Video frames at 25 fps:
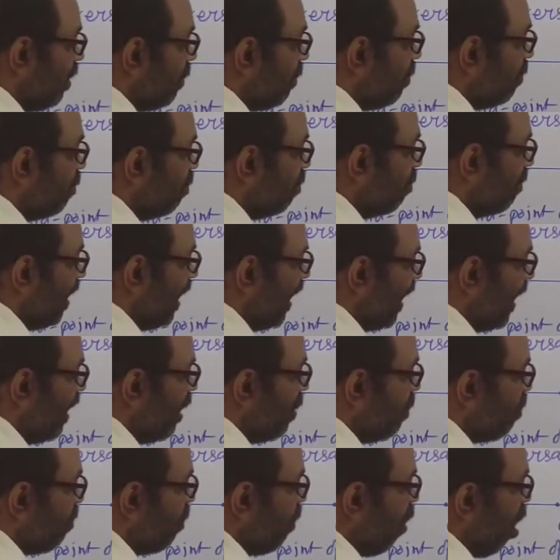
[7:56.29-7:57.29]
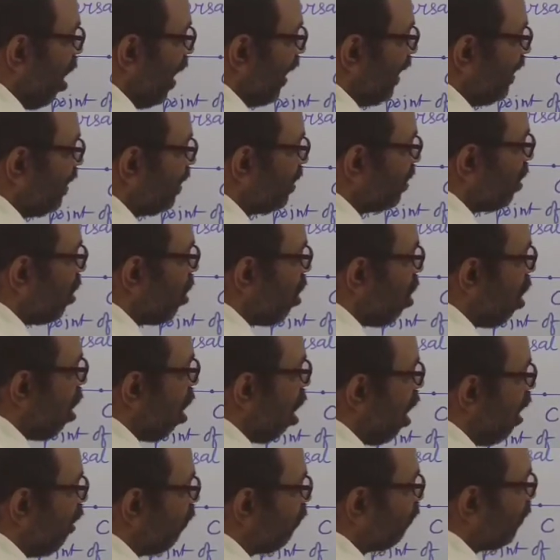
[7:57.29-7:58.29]
midpoint
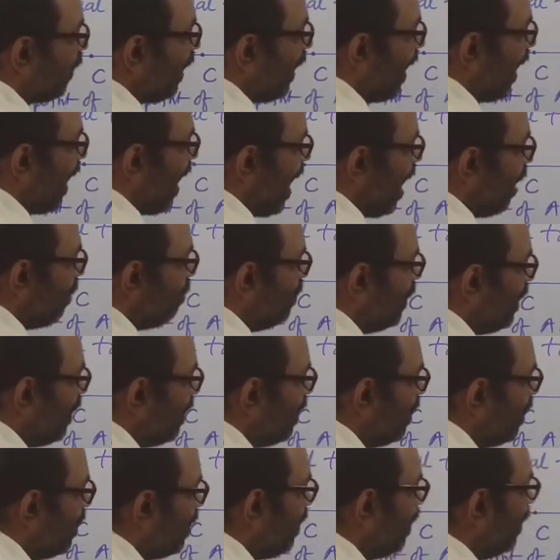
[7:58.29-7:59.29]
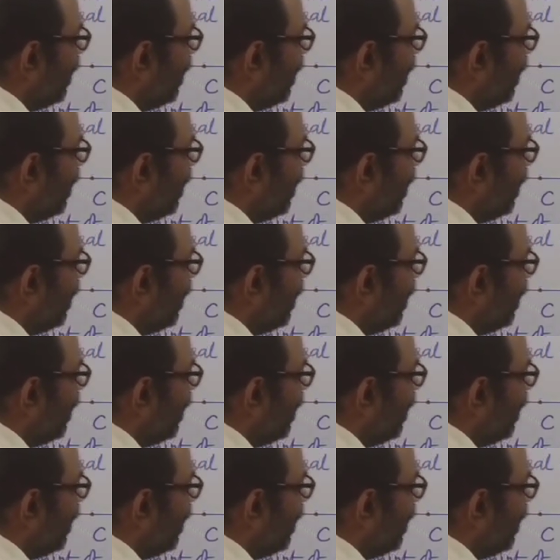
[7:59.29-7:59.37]
of AB.